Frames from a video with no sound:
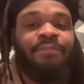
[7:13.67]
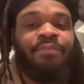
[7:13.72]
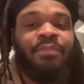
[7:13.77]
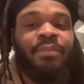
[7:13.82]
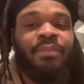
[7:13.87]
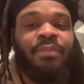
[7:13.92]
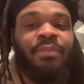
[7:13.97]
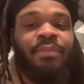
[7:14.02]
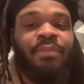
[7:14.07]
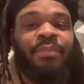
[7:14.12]

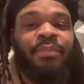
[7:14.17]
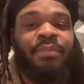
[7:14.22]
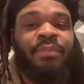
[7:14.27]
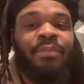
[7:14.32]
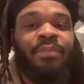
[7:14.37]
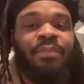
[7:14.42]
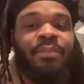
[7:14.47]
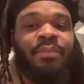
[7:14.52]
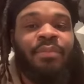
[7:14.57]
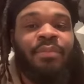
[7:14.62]

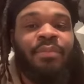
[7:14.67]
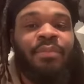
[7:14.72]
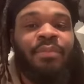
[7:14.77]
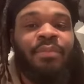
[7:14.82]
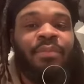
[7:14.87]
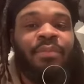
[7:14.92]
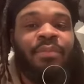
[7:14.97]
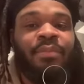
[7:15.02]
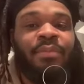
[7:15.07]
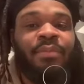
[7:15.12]

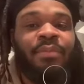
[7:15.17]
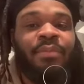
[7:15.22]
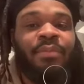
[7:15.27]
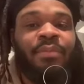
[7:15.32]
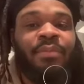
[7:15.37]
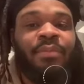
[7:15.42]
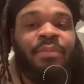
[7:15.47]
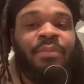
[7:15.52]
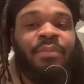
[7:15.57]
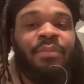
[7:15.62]

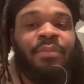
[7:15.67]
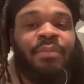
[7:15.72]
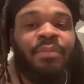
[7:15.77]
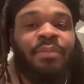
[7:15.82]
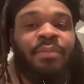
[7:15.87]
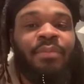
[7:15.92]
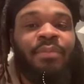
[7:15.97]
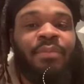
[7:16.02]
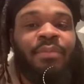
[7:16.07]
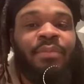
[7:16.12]

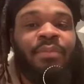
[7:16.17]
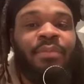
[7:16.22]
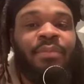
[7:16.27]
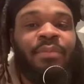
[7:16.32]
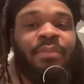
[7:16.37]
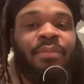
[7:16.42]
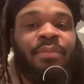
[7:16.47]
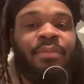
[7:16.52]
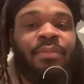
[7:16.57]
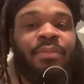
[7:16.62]

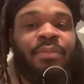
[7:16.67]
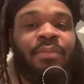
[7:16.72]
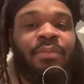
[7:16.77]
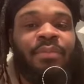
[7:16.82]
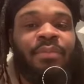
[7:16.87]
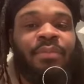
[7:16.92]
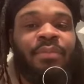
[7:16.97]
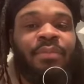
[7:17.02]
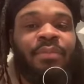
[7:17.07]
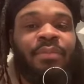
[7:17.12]

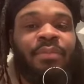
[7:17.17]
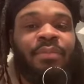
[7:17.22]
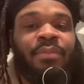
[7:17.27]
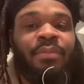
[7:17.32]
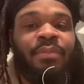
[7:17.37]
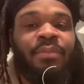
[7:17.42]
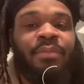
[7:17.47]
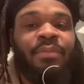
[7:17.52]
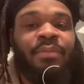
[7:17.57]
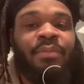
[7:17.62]

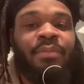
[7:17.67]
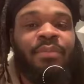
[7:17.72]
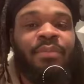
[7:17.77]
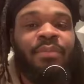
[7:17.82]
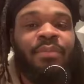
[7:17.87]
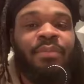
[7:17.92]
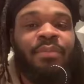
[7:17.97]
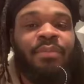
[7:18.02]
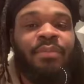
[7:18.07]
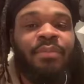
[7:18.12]

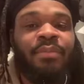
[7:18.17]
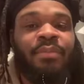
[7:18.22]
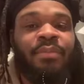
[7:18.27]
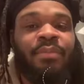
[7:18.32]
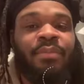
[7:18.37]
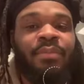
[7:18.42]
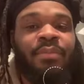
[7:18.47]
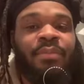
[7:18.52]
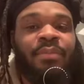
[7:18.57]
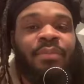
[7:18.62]

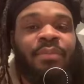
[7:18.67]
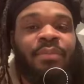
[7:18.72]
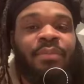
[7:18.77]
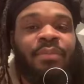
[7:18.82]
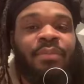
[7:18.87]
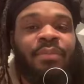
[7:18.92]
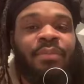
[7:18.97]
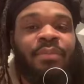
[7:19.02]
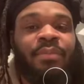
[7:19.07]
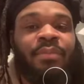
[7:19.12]

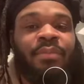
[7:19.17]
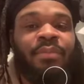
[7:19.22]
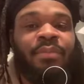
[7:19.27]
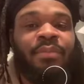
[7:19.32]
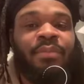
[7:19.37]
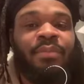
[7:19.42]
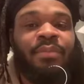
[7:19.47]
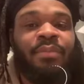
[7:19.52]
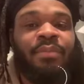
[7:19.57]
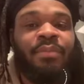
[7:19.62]

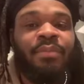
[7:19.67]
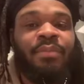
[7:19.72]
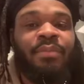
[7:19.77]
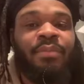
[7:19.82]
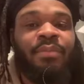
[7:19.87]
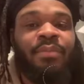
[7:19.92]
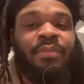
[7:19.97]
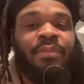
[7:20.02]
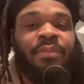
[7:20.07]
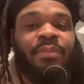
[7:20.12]

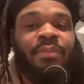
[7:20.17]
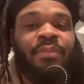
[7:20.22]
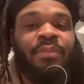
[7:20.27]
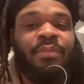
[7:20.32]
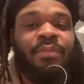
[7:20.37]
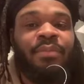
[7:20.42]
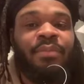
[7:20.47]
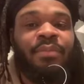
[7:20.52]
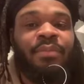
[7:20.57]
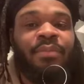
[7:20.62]

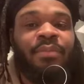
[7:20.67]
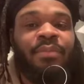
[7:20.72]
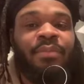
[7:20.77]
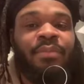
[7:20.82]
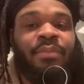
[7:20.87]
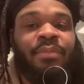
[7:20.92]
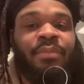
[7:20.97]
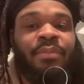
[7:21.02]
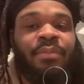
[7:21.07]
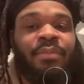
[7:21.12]

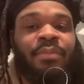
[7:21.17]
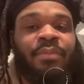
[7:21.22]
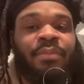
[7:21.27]
No one is speaking in this clip.